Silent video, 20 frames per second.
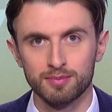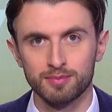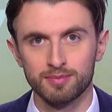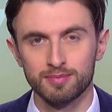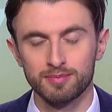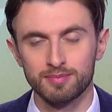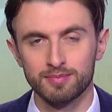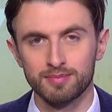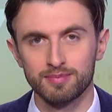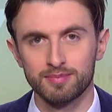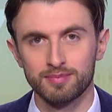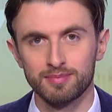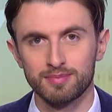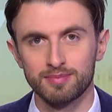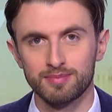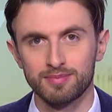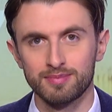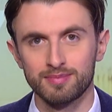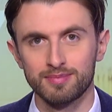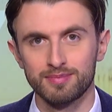
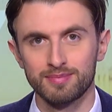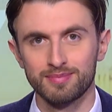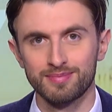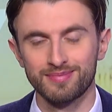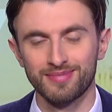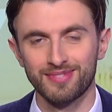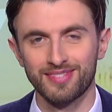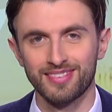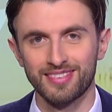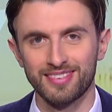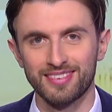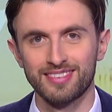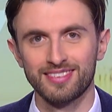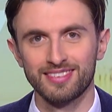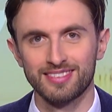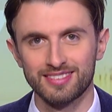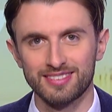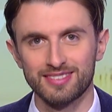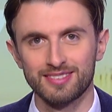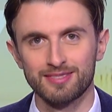
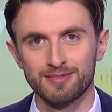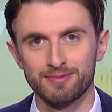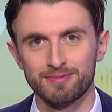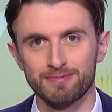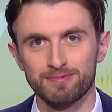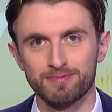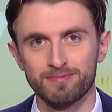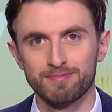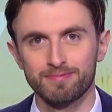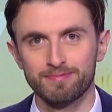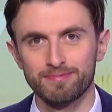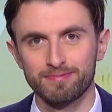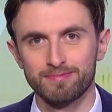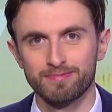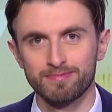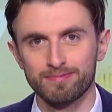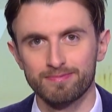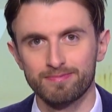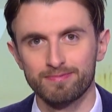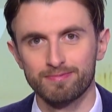(not speaking)